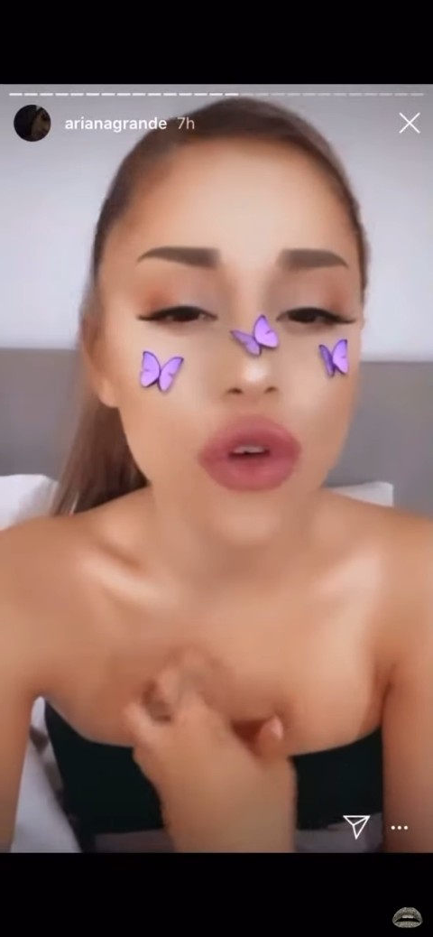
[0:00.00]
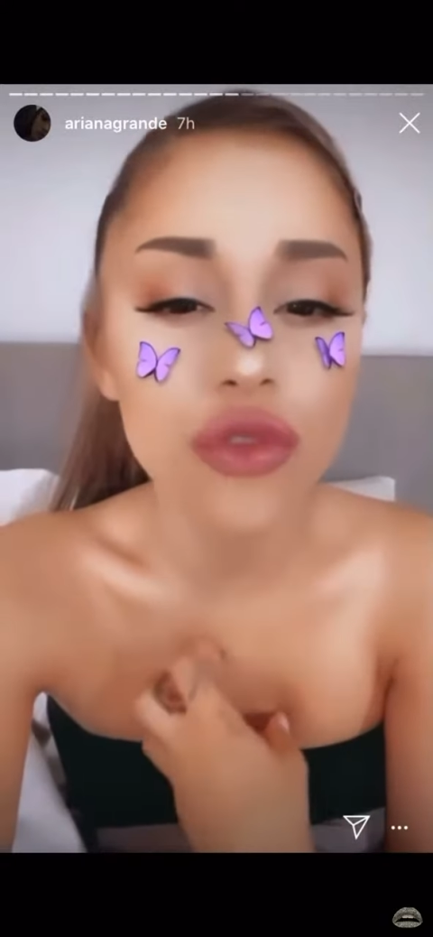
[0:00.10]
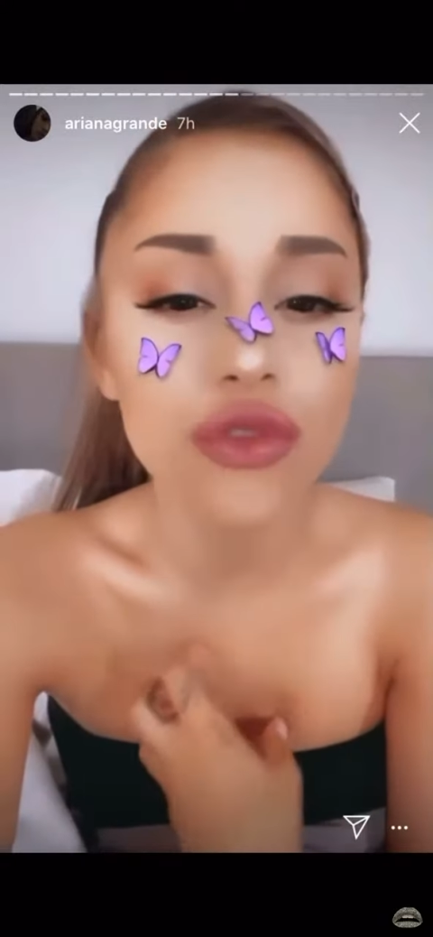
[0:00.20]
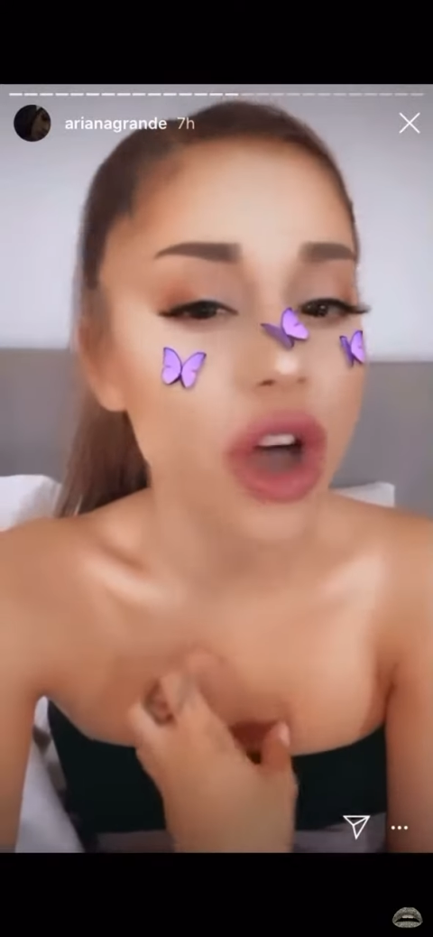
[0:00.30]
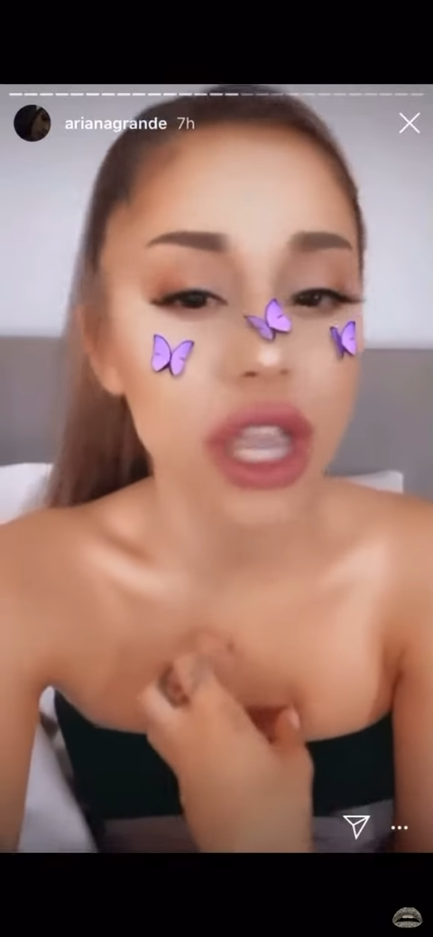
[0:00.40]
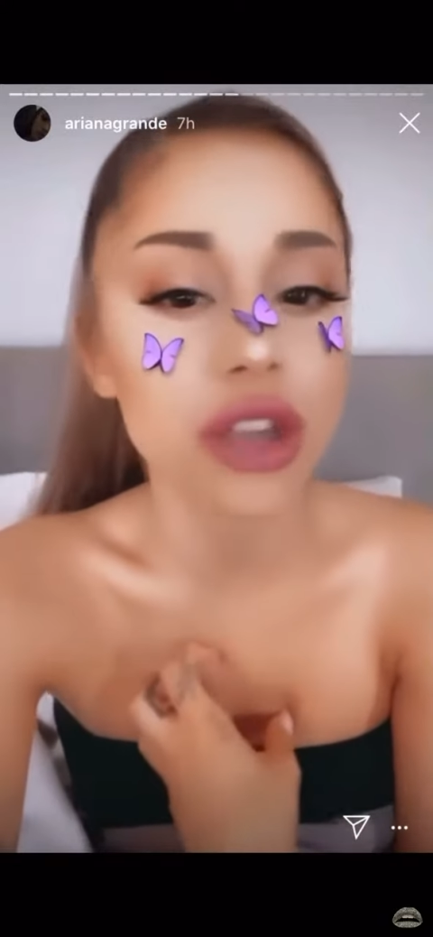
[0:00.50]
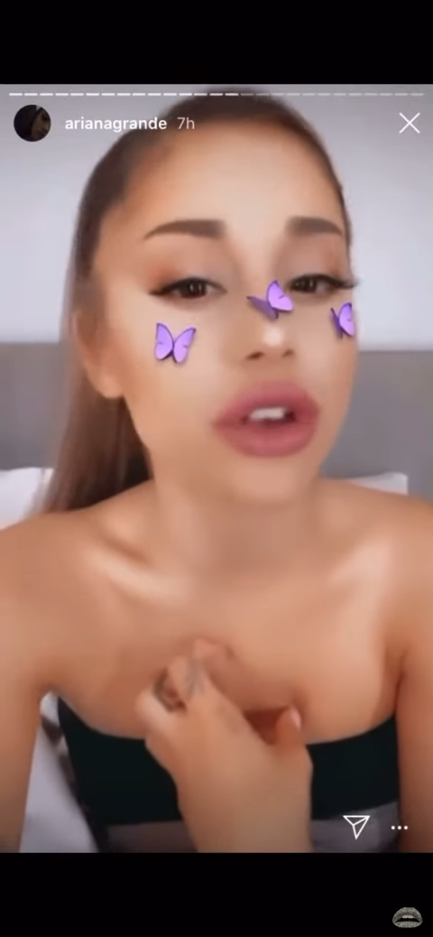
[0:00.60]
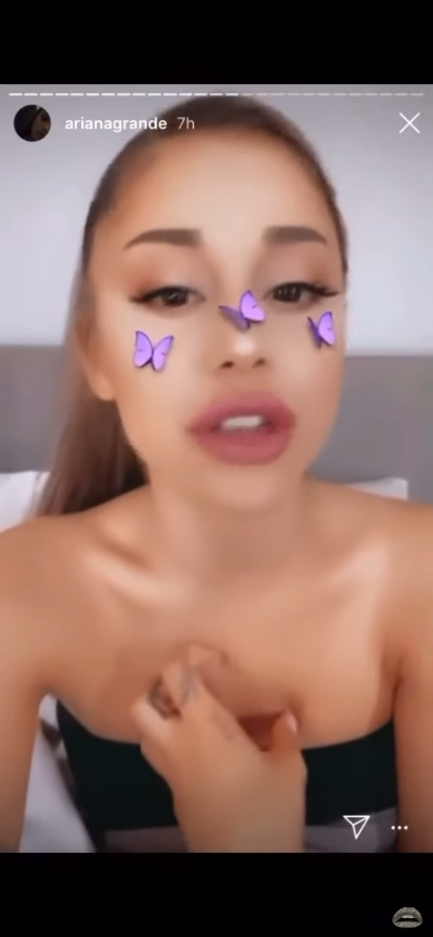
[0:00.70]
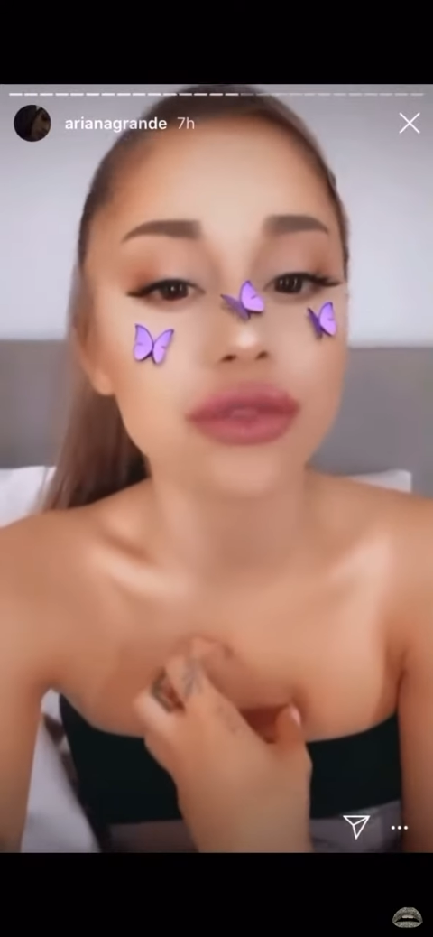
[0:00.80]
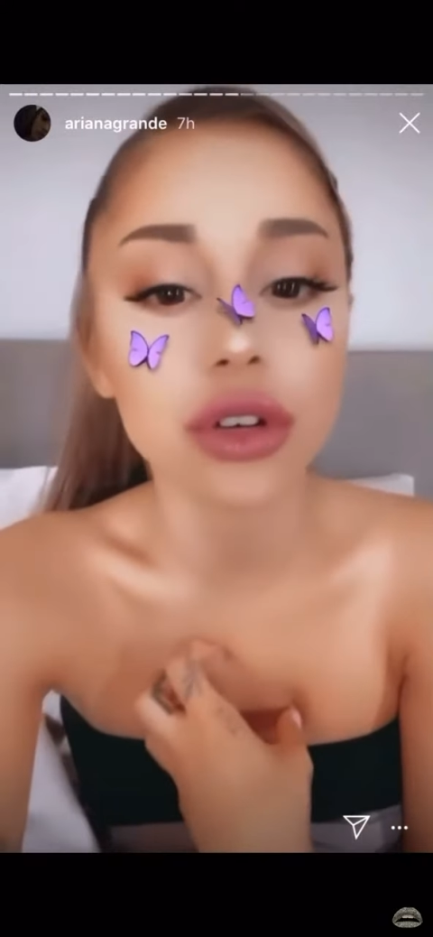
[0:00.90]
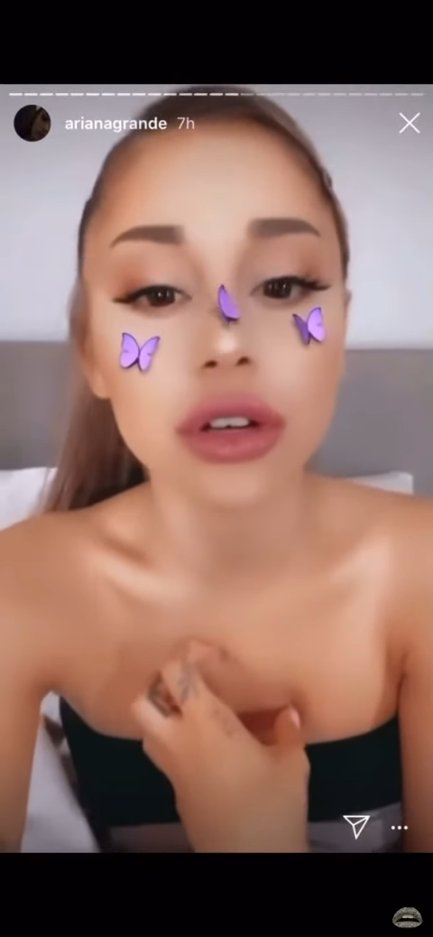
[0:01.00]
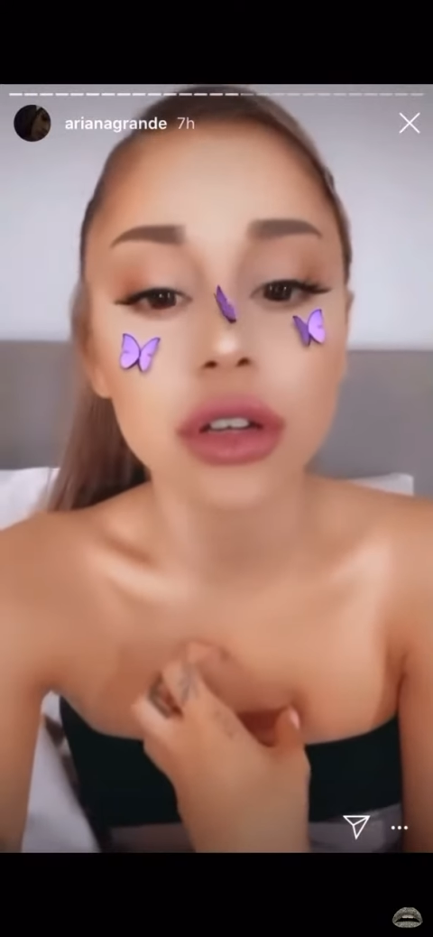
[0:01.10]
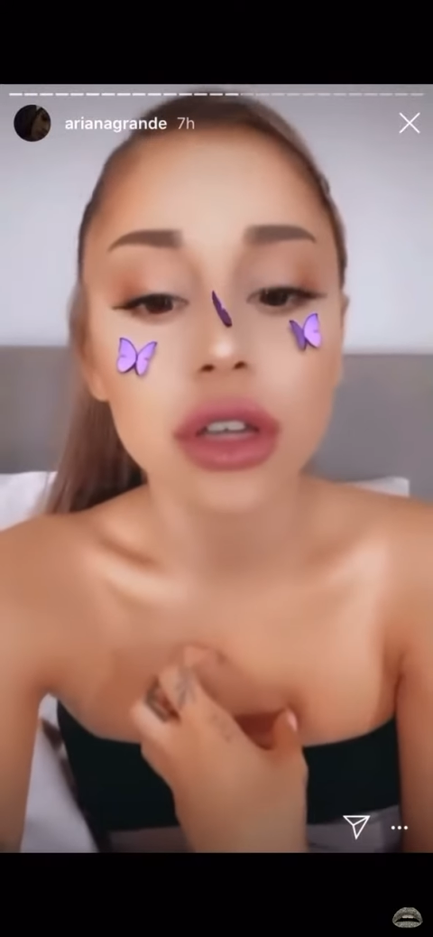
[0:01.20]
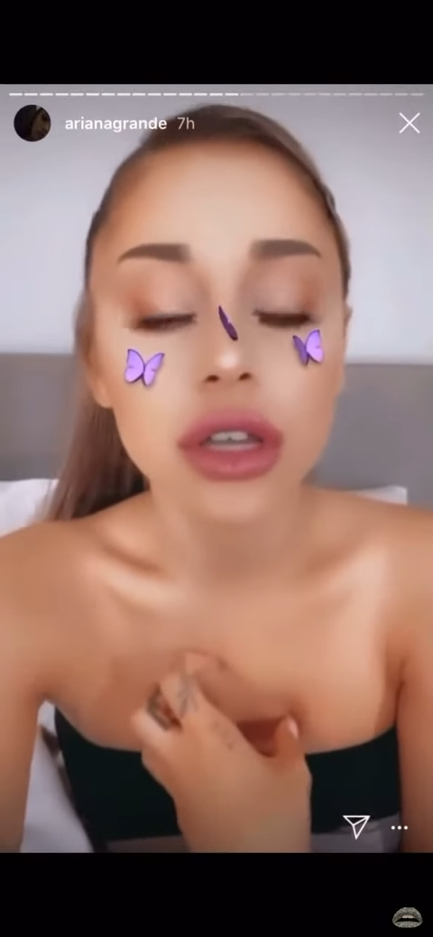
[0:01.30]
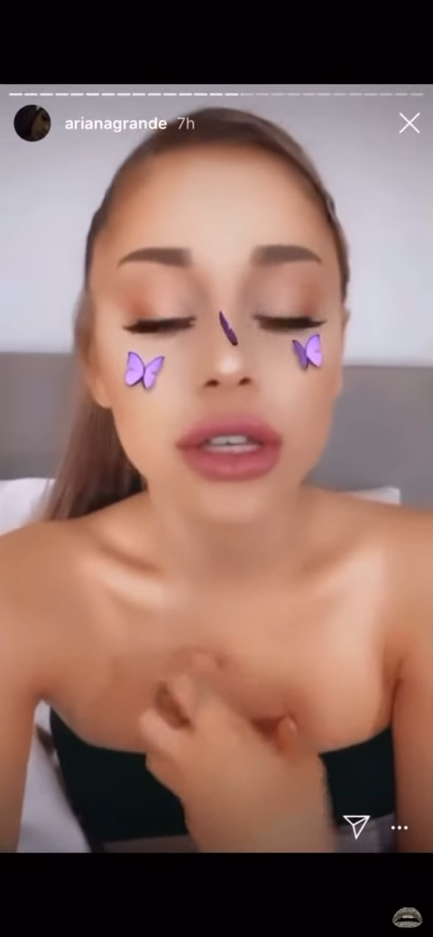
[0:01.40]
fucking grateful
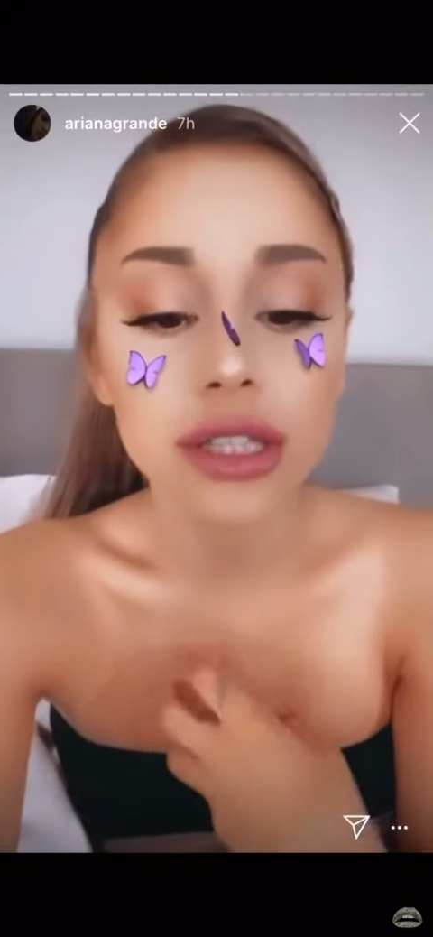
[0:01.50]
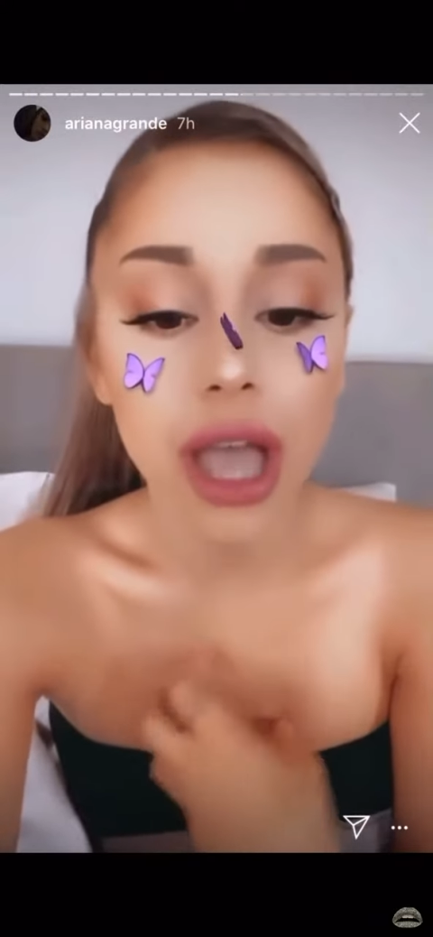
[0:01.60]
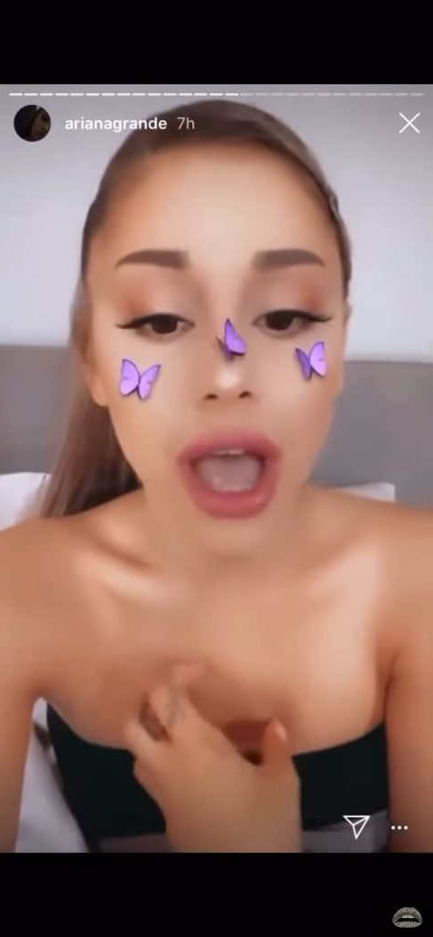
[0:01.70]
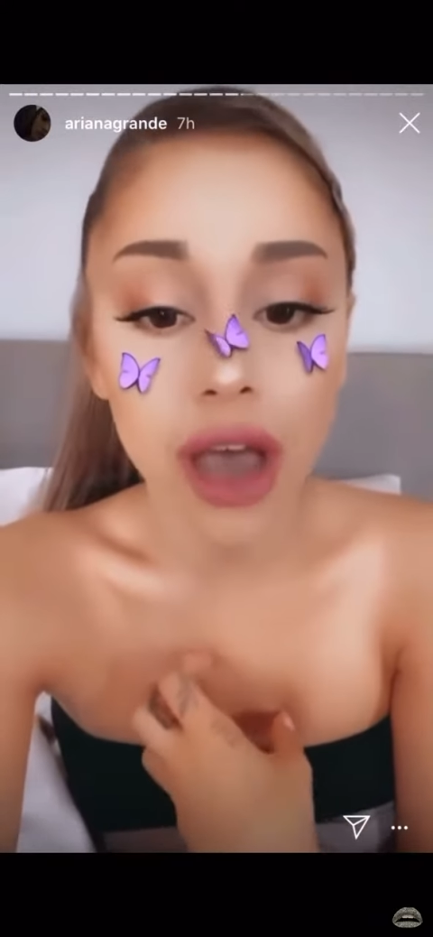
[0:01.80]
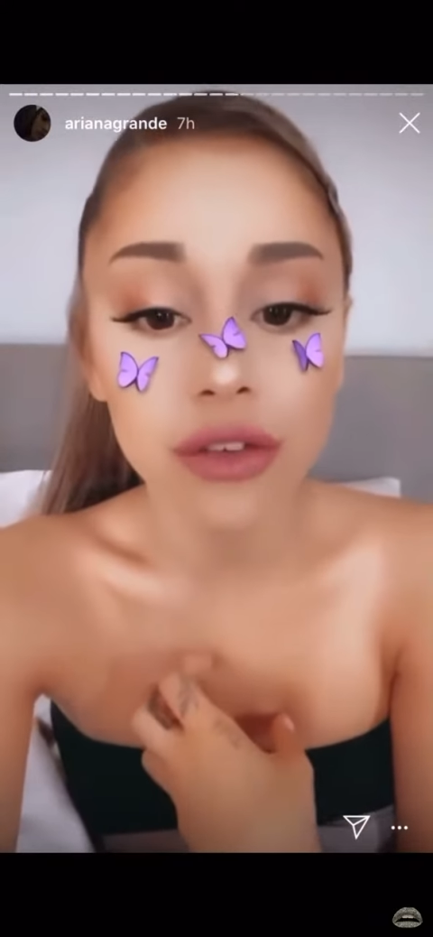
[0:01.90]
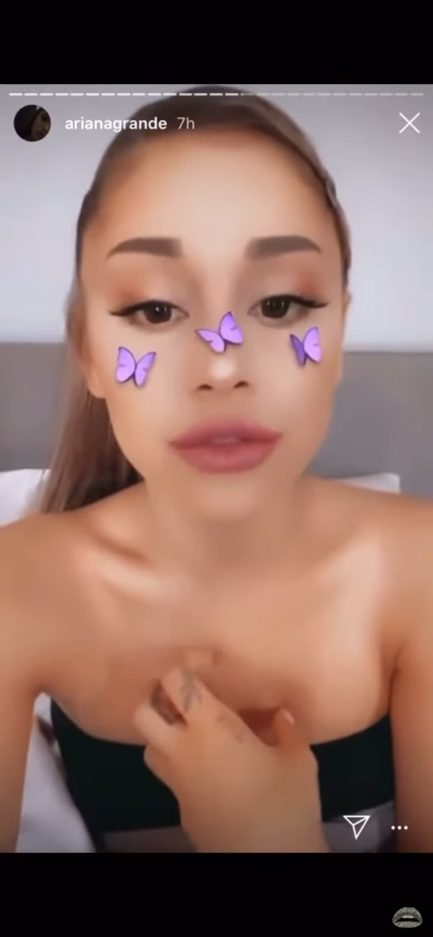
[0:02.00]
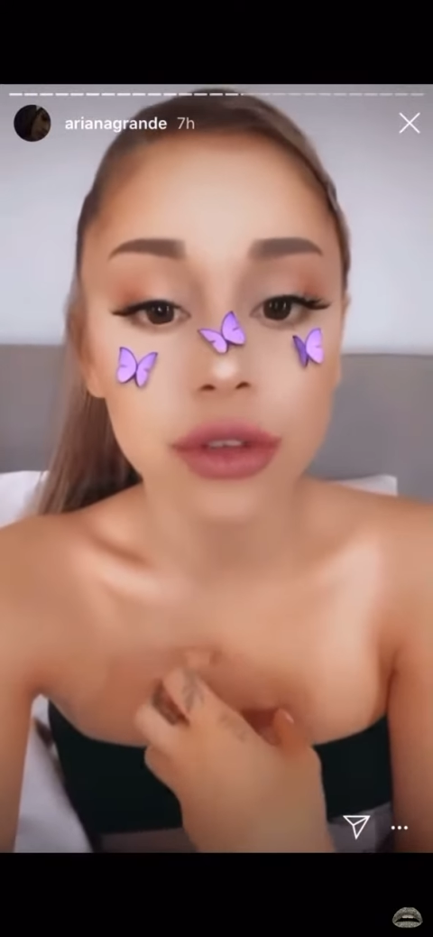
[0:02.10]
to have